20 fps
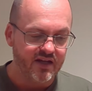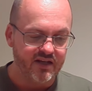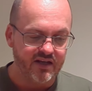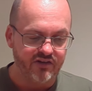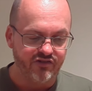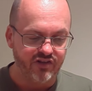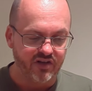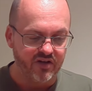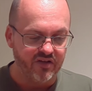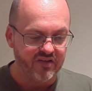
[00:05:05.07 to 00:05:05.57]

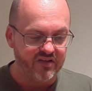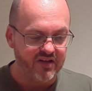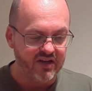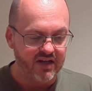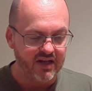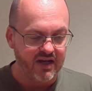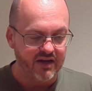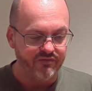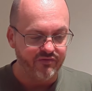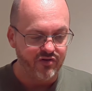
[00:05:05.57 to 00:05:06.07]
and as you can
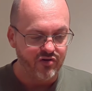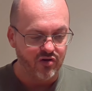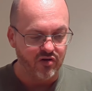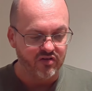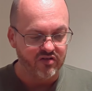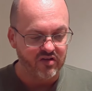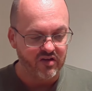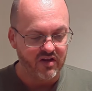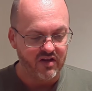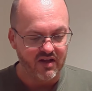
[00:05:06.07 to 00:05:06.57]
see, I've
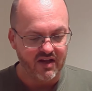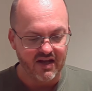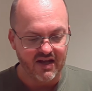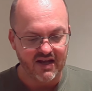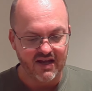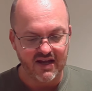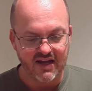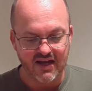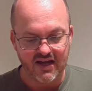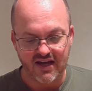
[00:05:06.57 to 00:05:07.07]
not
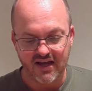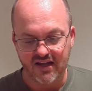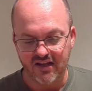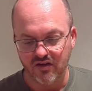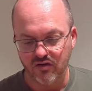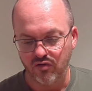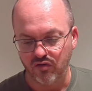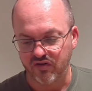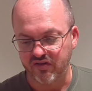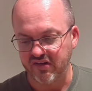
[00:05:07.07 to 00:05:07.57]

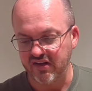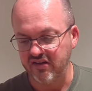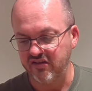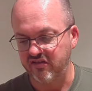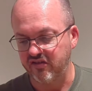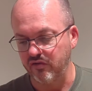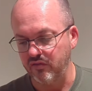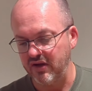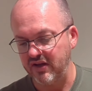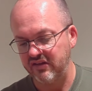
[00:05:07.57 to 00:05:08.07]
looked
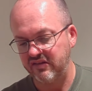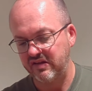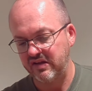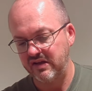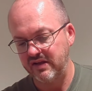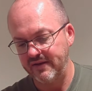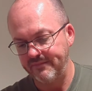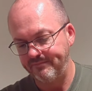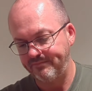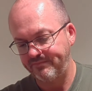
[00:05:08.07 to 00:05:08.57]
into it.